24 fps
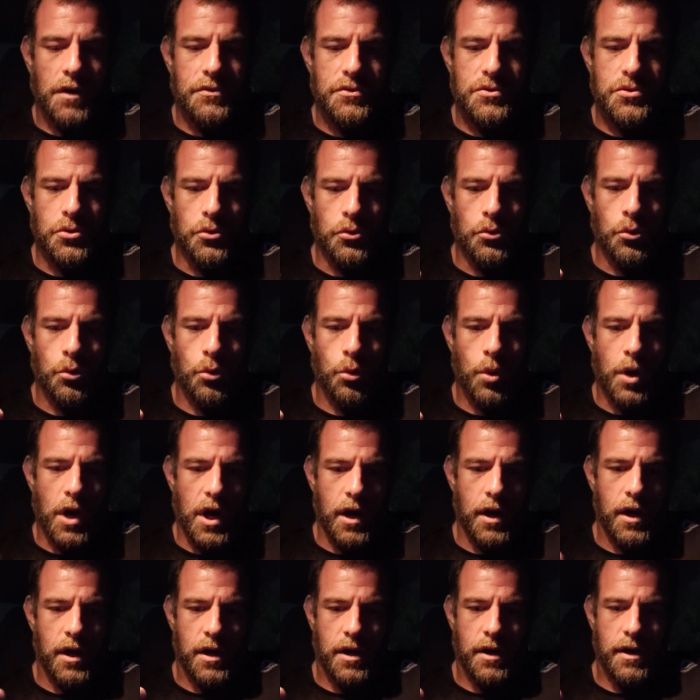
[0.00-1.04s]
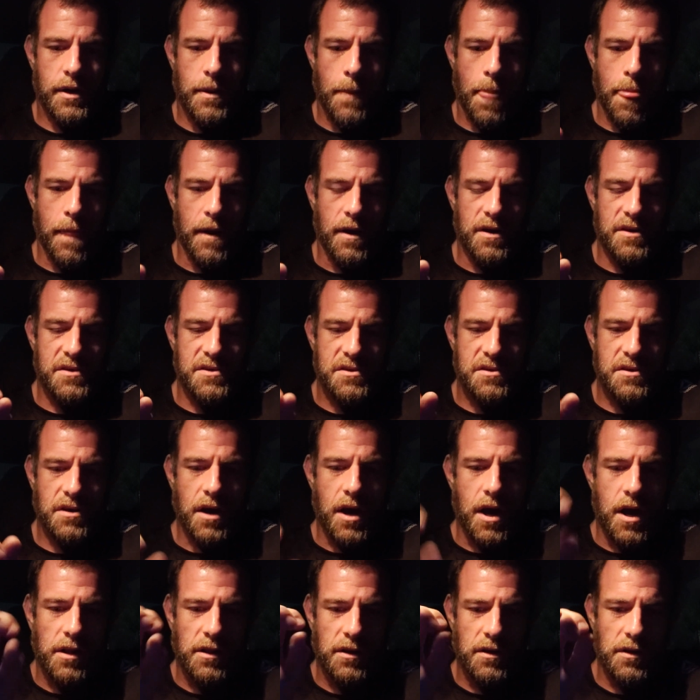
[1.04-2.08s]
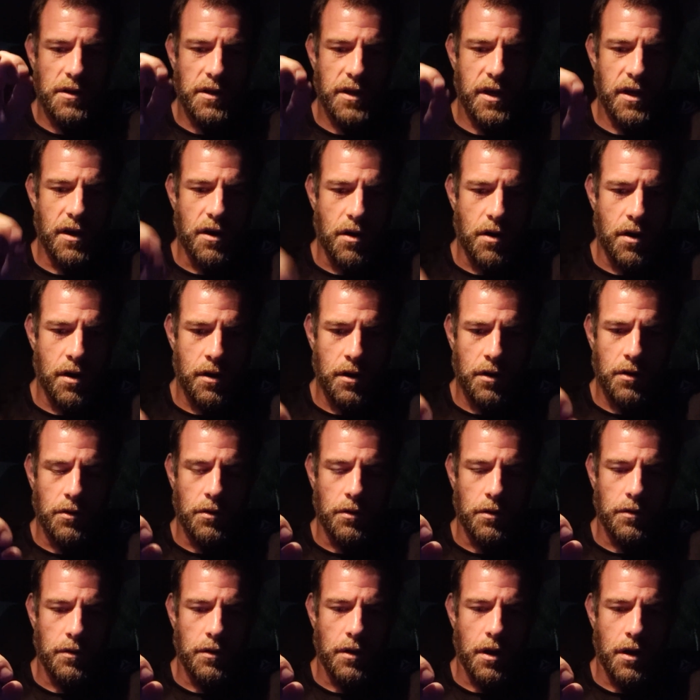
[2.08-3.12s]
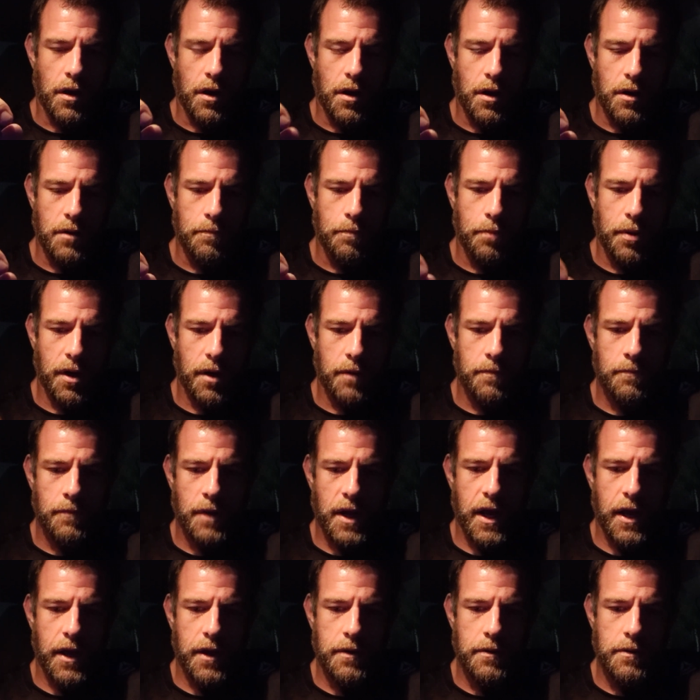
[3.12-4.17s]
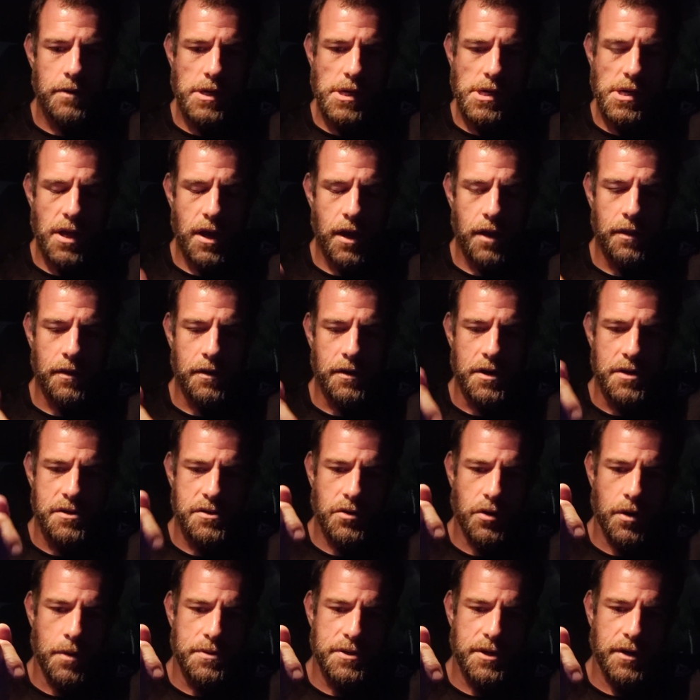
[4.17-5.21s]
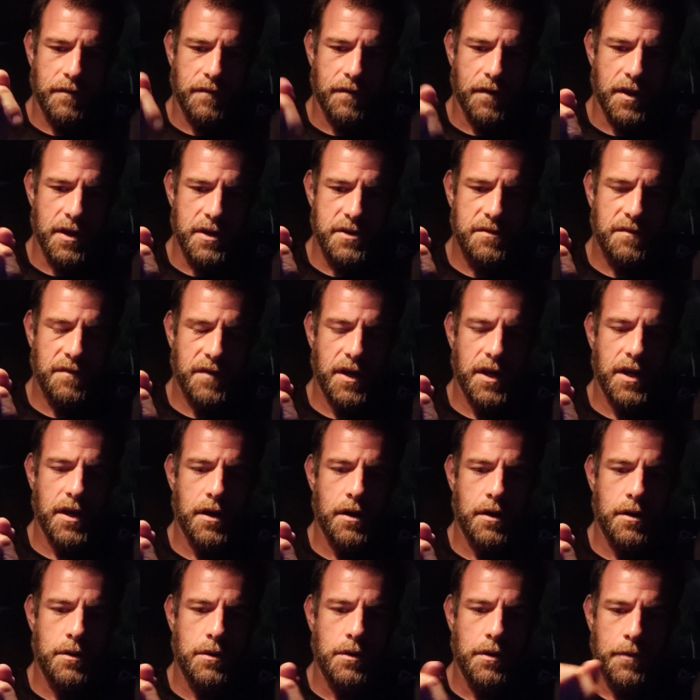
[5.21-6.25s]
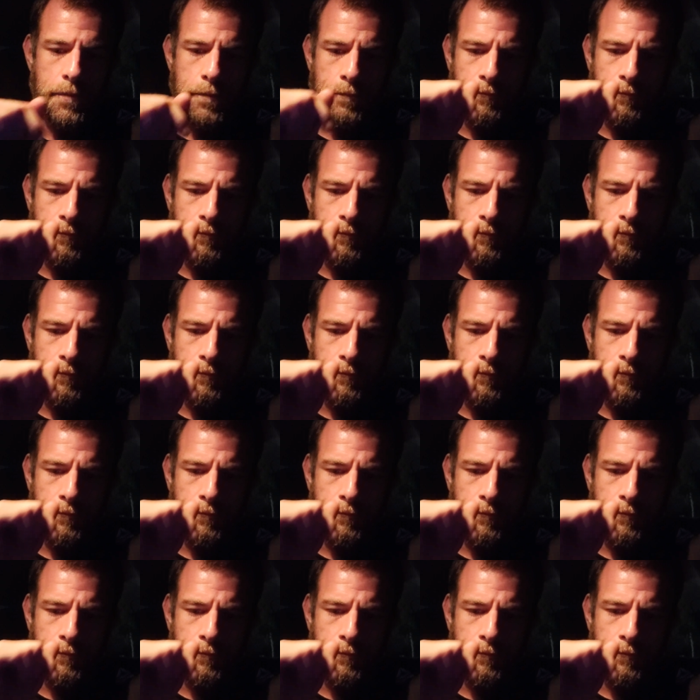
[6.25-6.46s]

to uh, a scholarly article on PubMed in the description for this video.